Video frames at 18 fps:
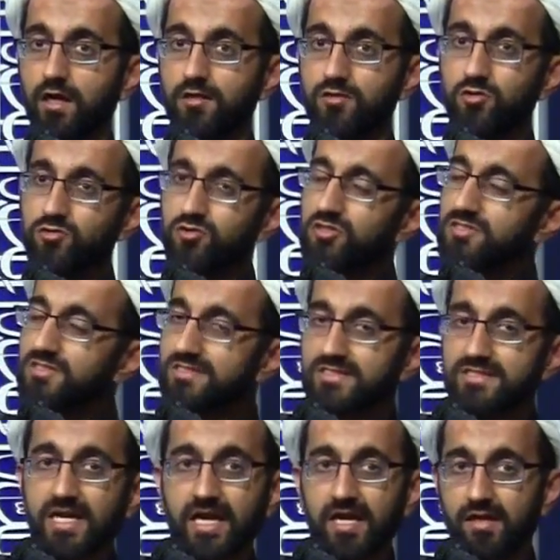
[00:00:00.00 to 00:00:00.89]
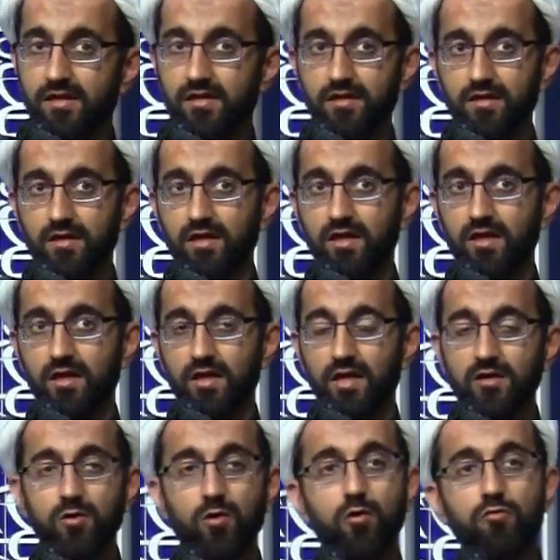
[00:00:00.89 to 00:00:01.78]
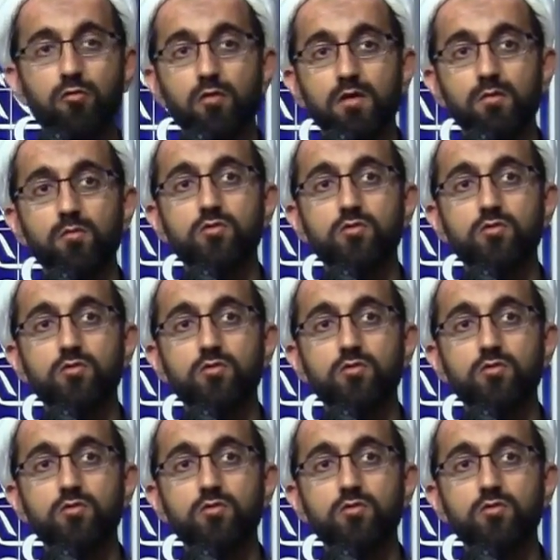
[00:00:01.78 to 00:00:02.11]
Don't just stand and go through the